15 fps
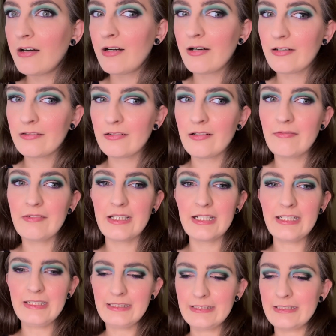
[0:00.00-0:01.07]
I love
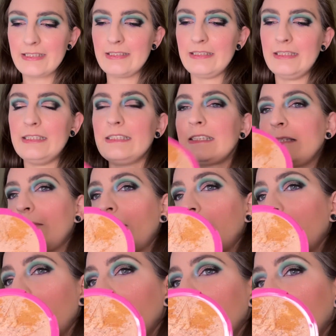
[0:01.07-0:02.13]
this. It's my
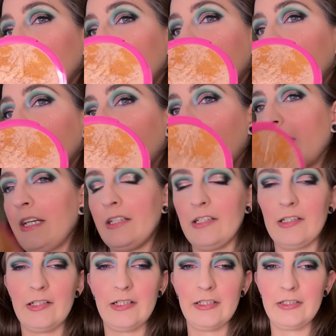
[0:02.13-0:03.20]
favorite Jeffree Star
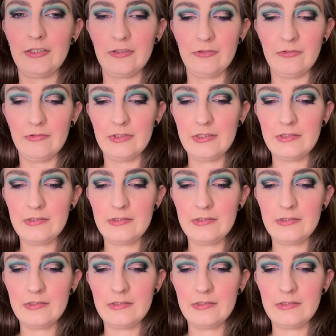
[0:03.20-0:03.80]
highlighter I own.